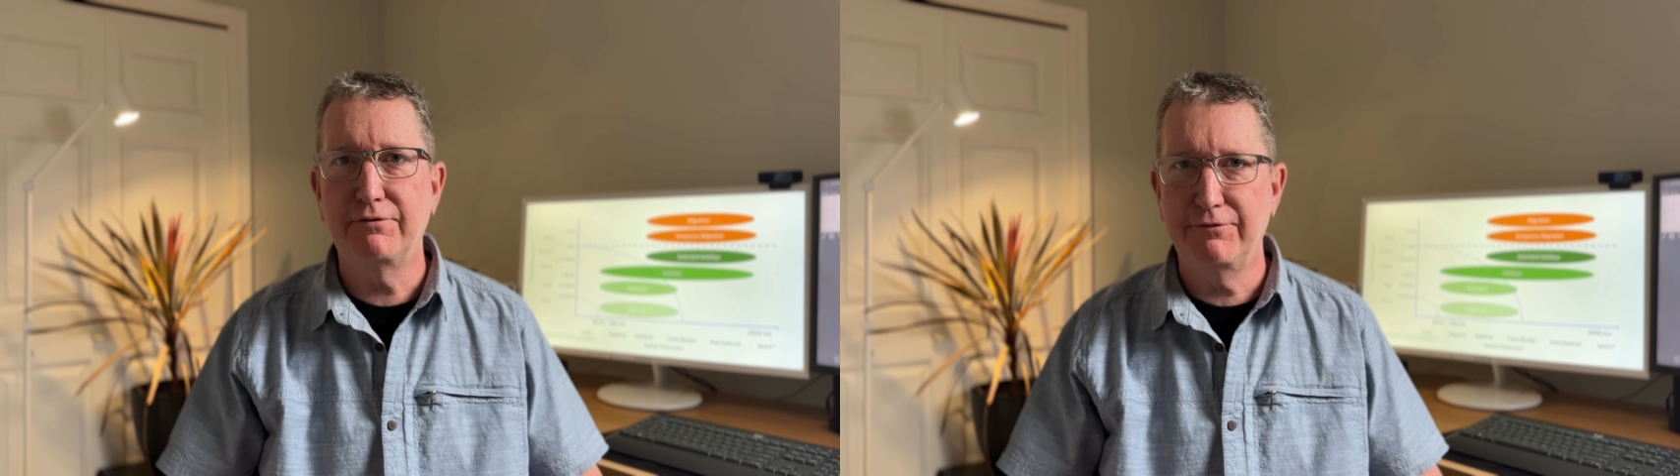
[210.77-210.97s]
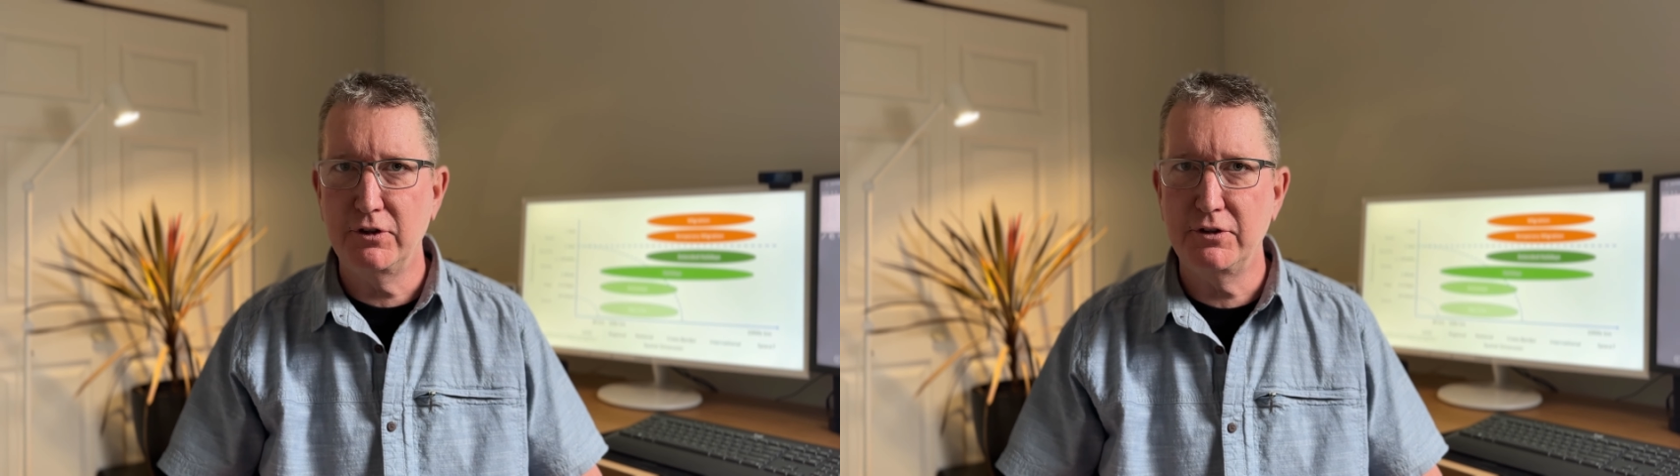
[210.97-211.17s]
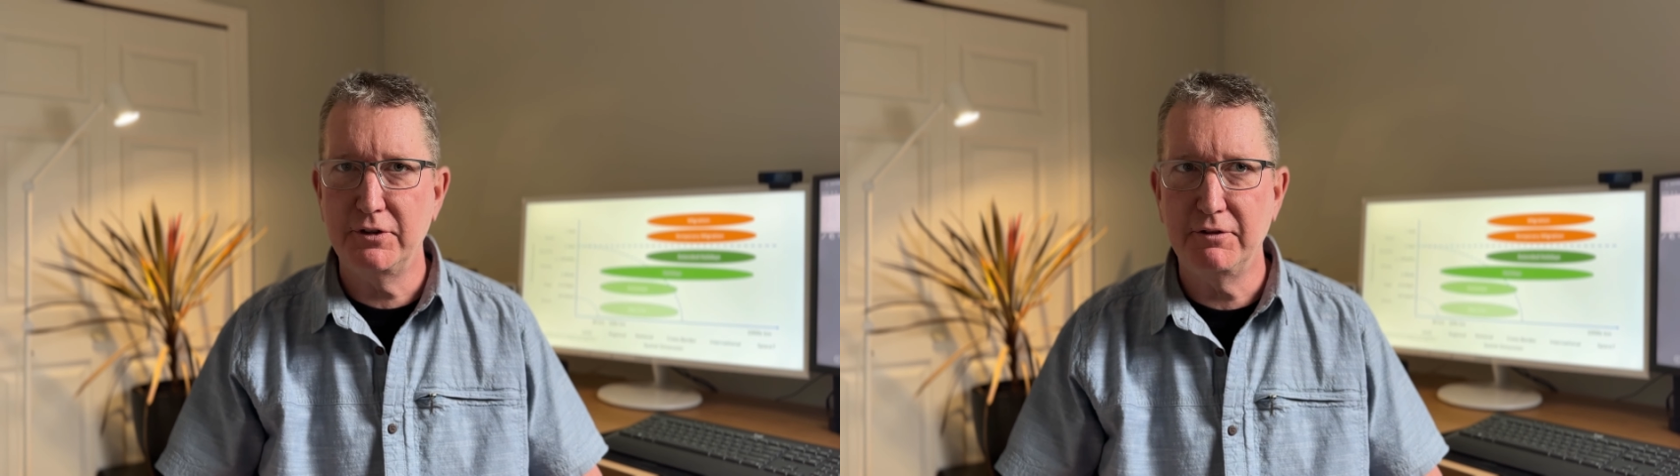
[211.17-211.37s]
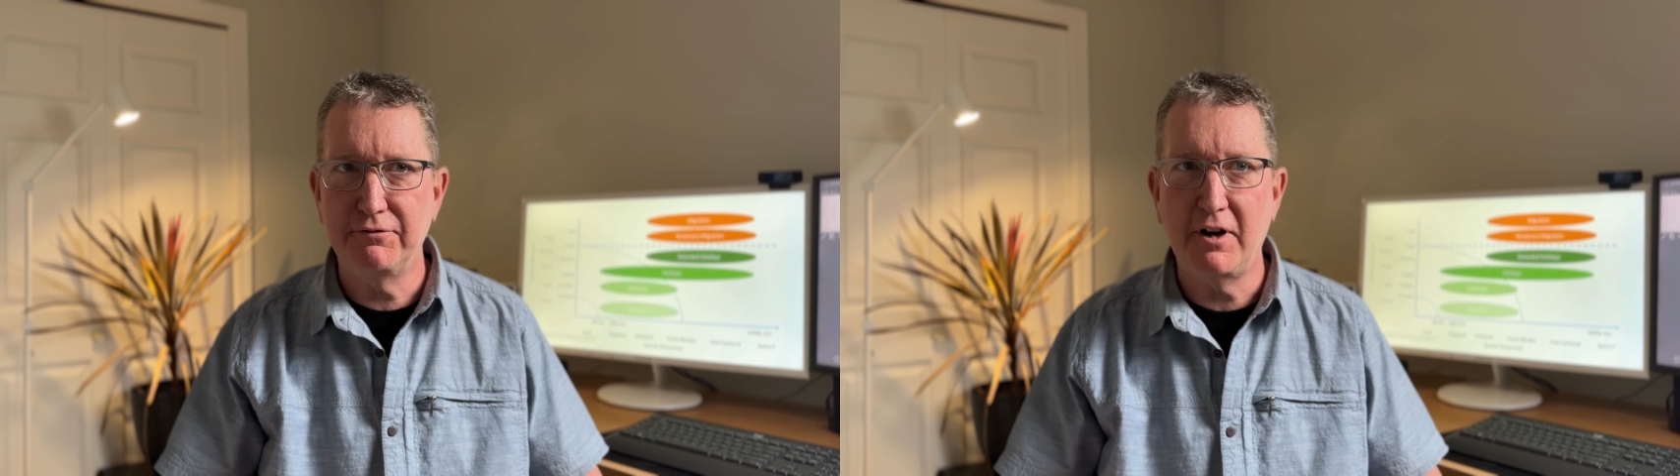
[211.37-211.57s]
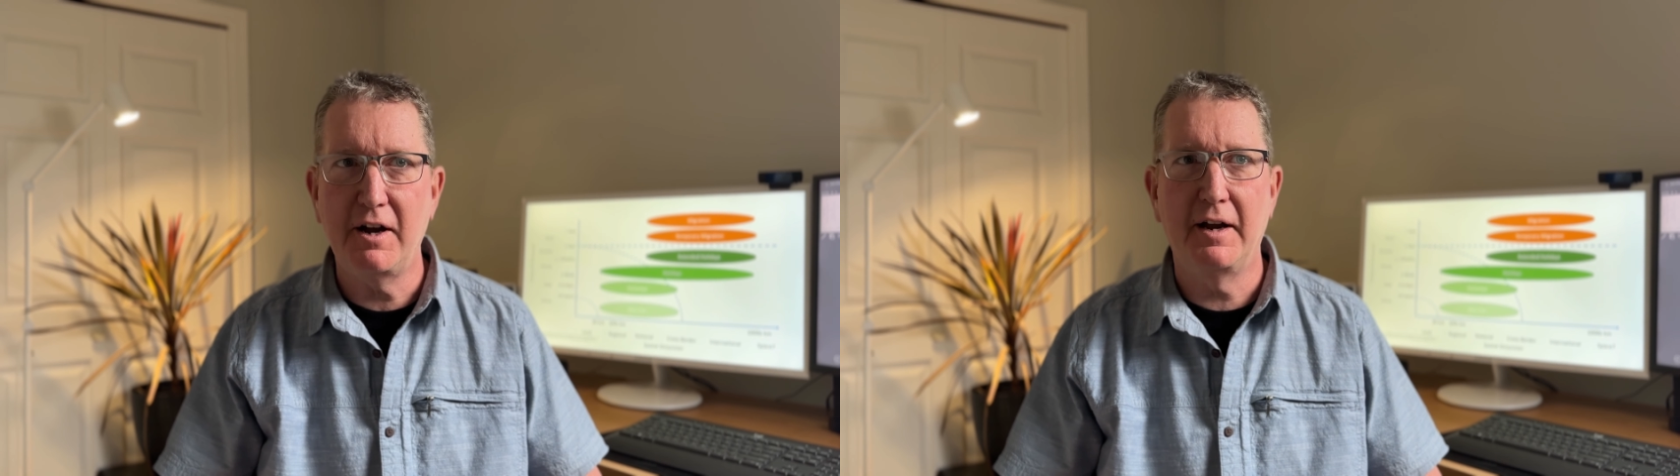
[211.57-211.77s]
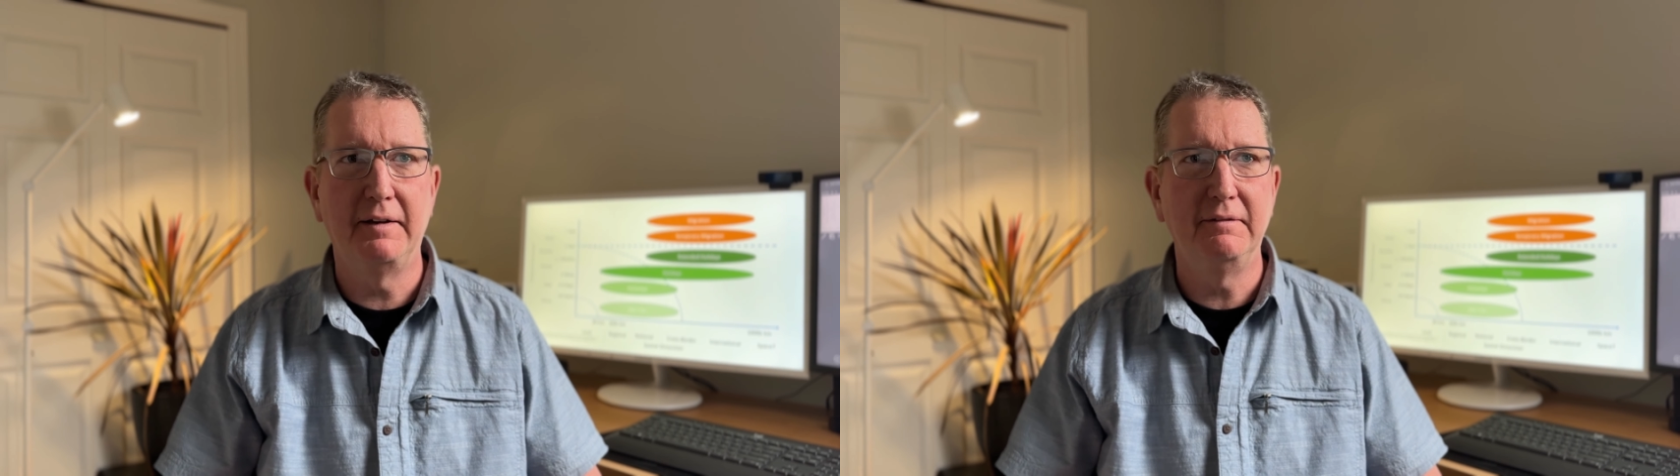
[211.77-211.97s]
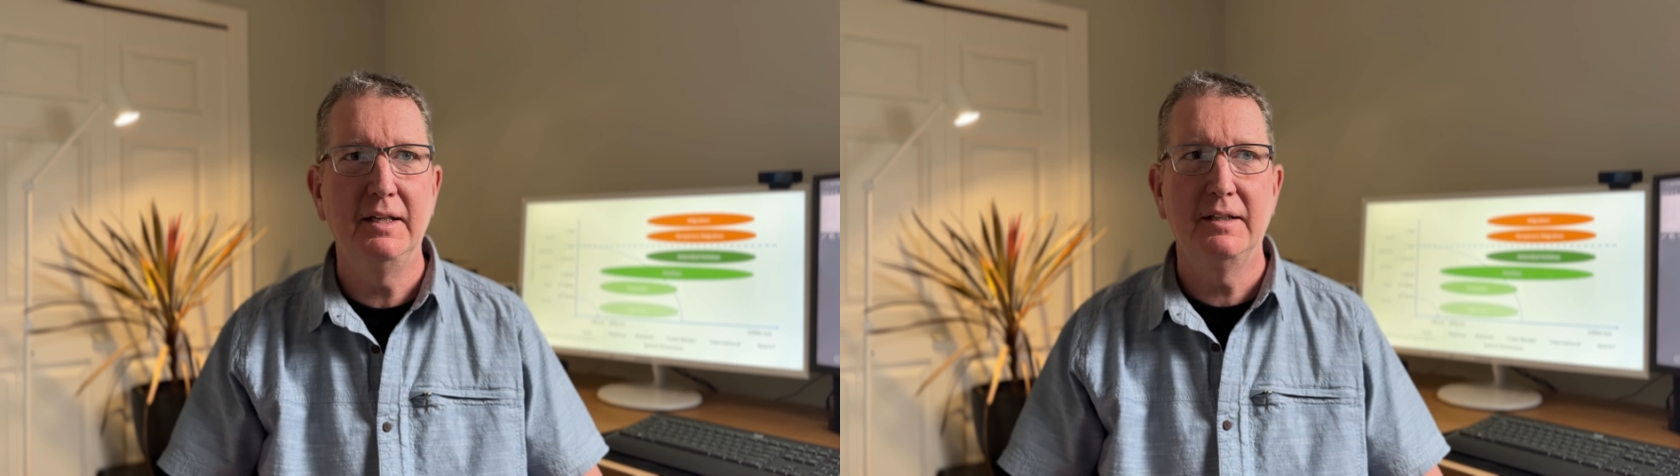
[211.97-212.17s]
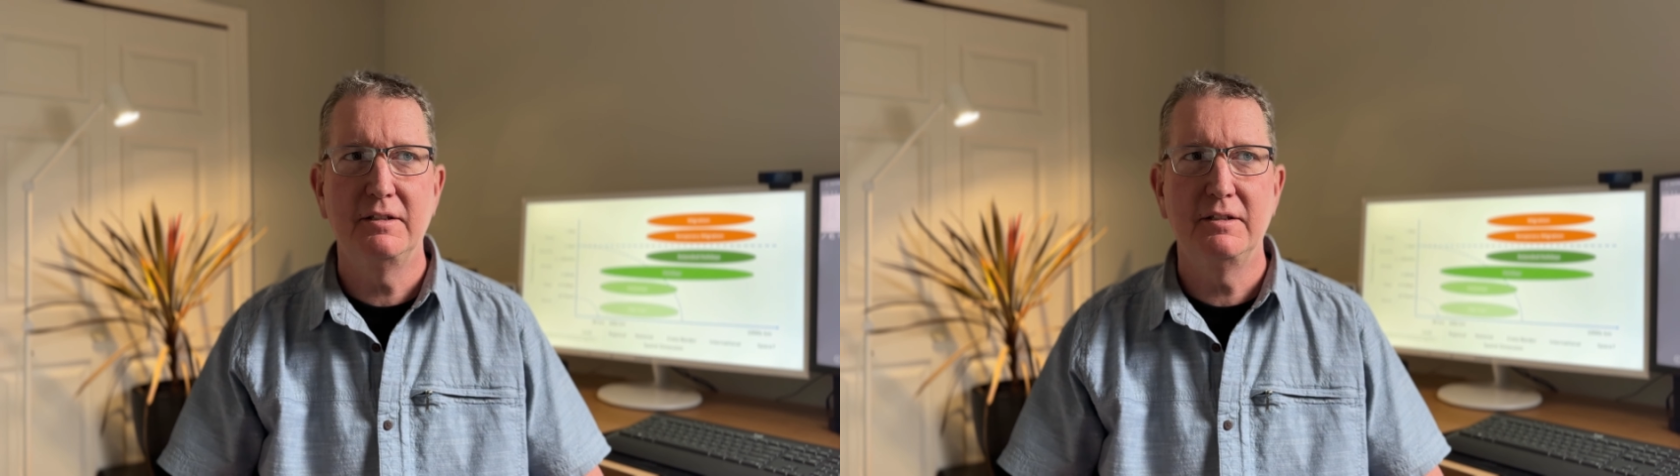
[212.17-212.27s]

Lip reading: further define